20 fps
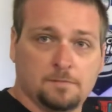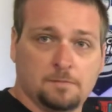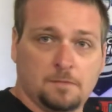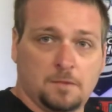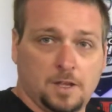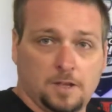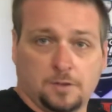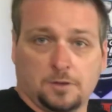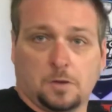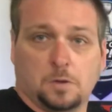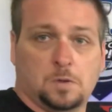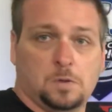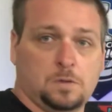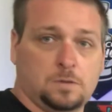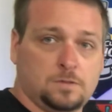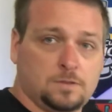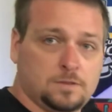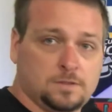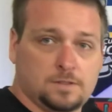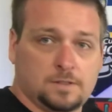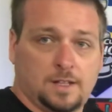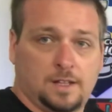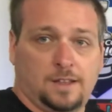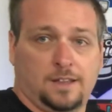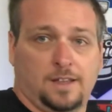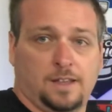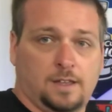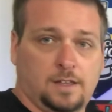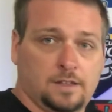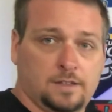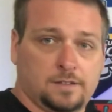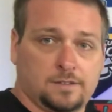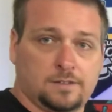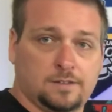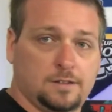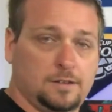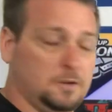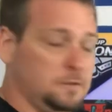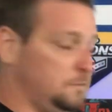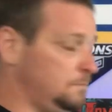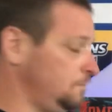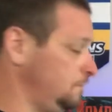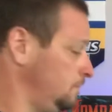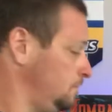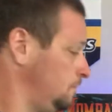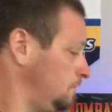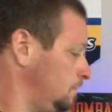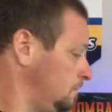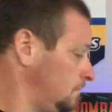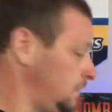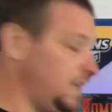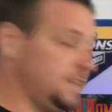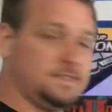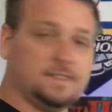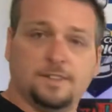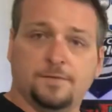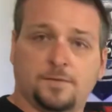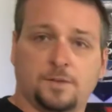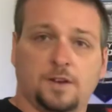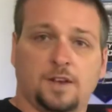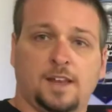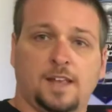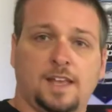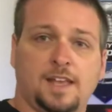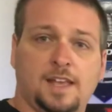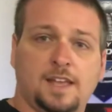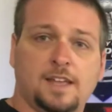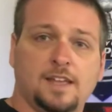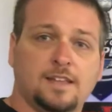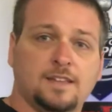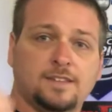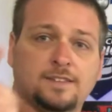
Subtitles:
it's cool. I like it. So that's it for today.